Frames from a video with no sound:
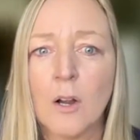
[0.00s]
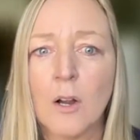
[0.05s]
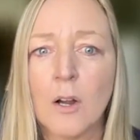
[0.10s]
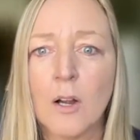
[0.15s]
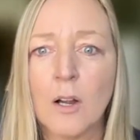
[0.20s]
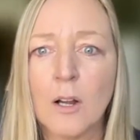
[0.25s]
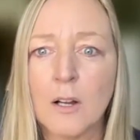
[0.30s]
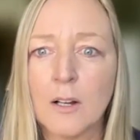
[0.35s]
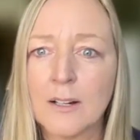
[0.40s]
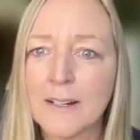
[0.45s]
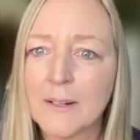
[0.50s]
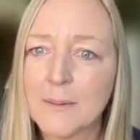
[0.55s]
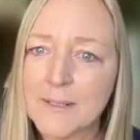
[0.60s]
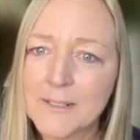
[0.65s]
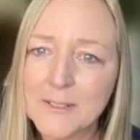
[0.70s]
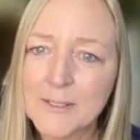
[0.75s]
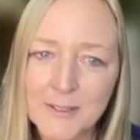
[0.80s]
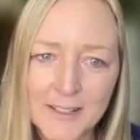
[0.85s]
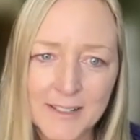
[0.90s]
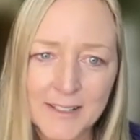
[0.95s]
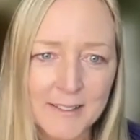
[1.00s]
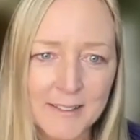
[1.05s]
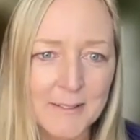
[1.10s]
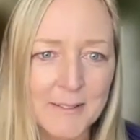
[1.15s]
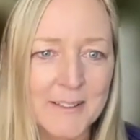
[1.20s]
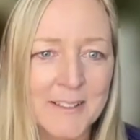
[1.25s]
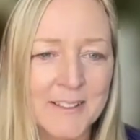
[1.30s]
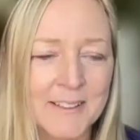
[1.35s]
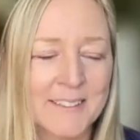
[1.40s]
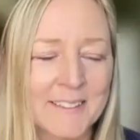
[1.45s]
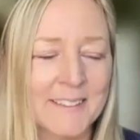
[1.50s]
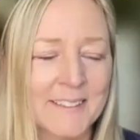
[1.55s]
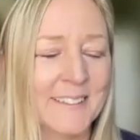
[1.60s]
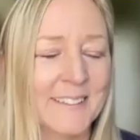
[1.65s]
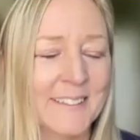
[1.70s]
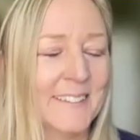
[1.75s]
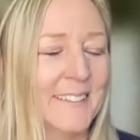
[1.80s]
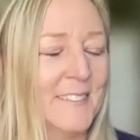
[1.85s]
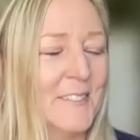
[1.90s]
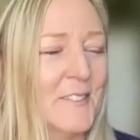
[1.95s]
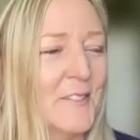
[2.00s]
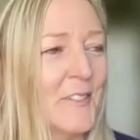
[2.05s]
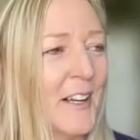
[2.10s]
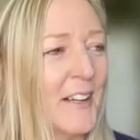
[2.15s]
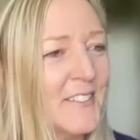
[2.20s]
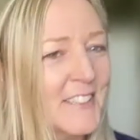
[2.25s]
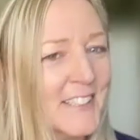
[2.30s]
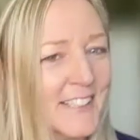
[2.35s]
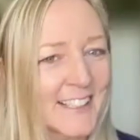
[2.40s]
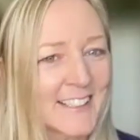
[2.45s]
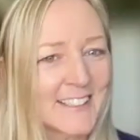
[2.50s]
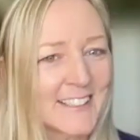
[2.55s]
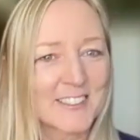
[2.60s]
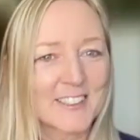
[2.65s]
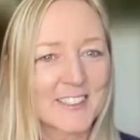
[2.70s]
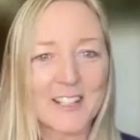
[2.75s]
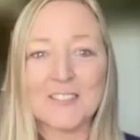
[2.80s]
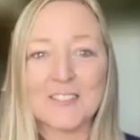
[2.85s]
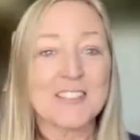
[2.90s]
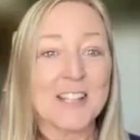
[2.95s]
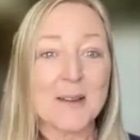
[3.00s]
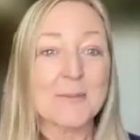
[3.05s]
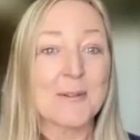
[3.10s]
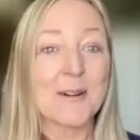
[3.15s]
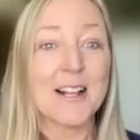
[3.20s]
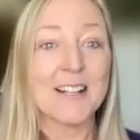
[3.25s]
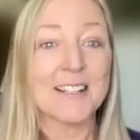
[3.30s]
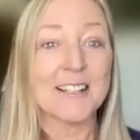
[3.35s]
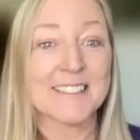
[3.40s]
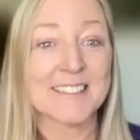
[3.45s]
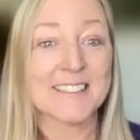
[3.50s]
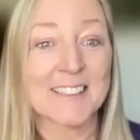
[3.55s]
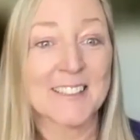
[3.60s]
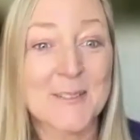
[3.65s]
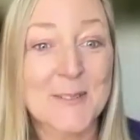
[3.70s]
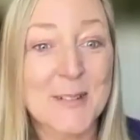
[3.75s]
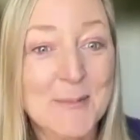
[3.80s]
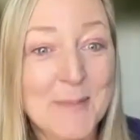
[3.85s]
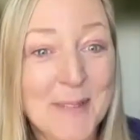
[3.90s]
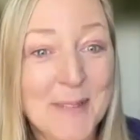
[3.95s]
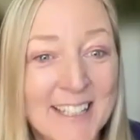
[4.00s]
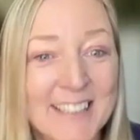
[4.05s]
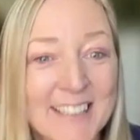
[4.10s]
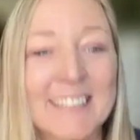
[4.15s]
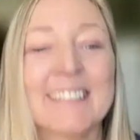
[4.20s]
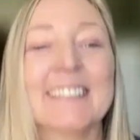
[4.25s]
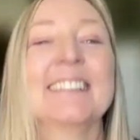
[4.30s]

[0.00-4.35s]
Oh, can we do that in 5 seconds left? Amarellis, are you with me?